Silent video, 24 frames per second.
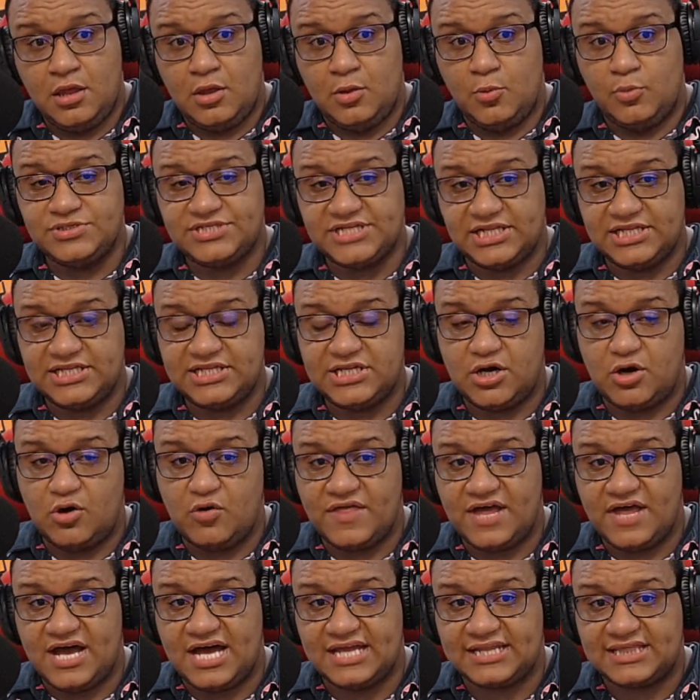We tell you
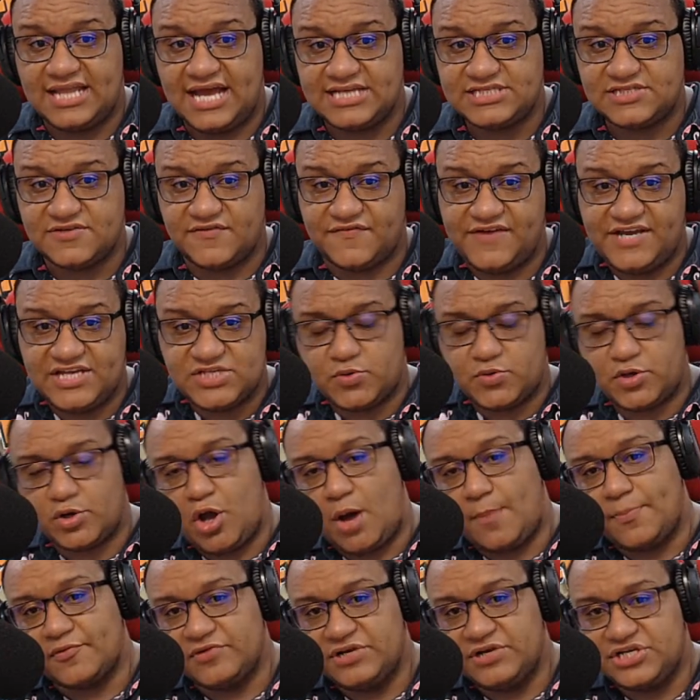now that Liza Phase 1
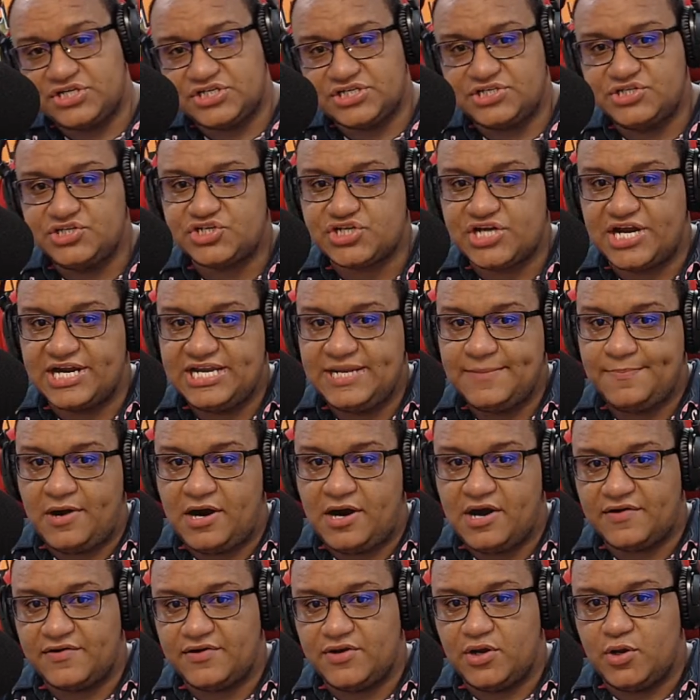operations, Chinese
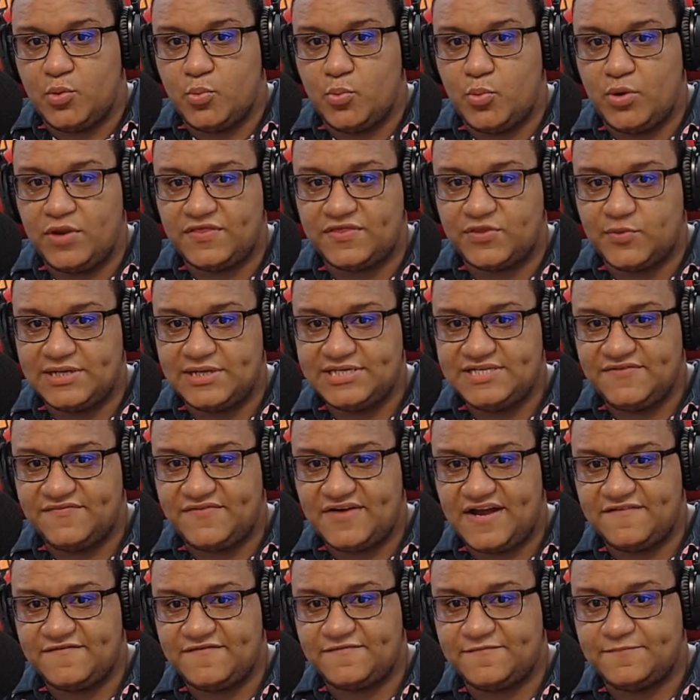partner with
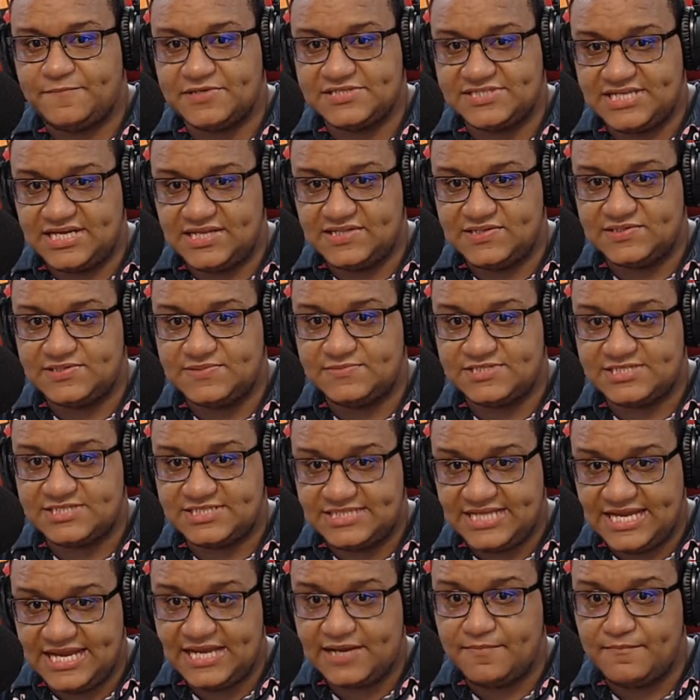25%
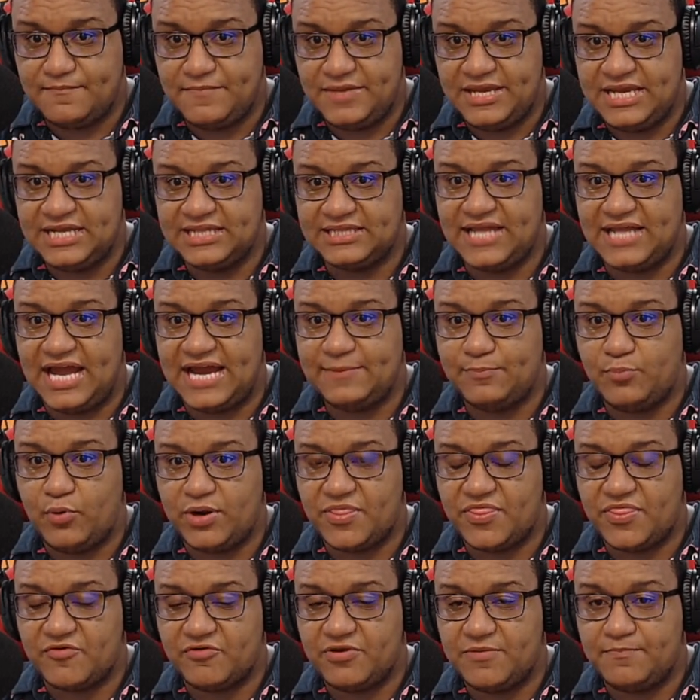stake, made
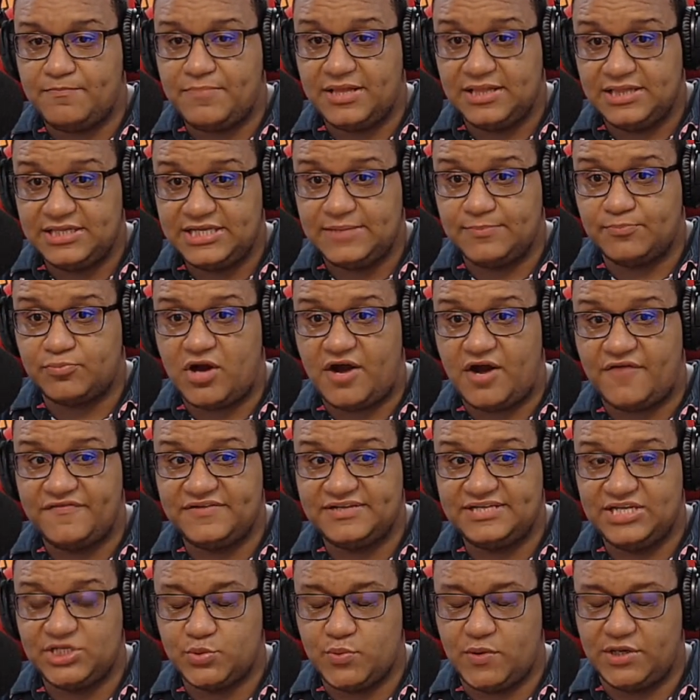9.3 billion
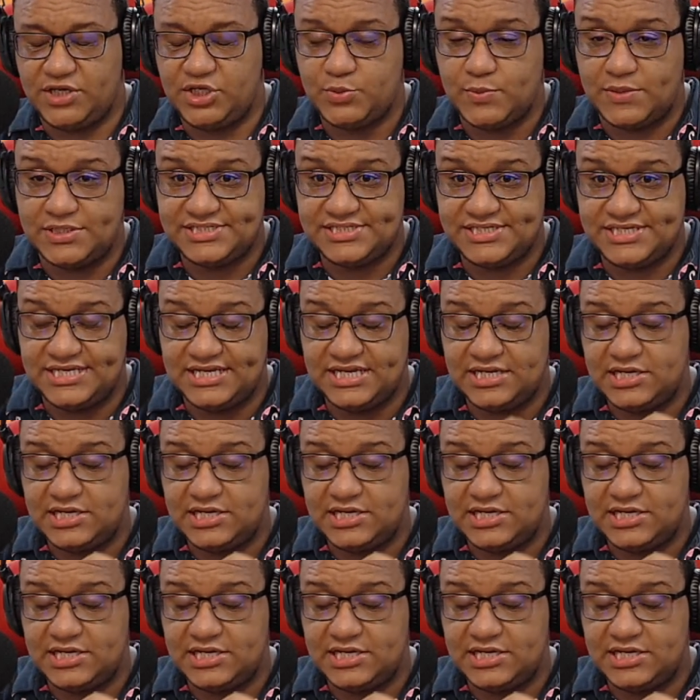profit in 2020,